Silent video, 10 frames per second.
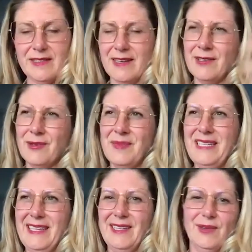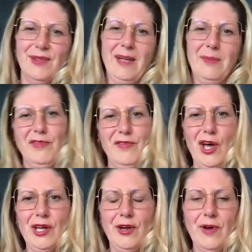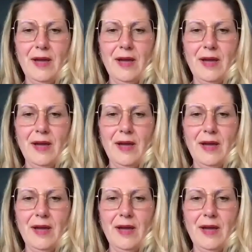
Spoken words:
And I don't mean ego like bravado.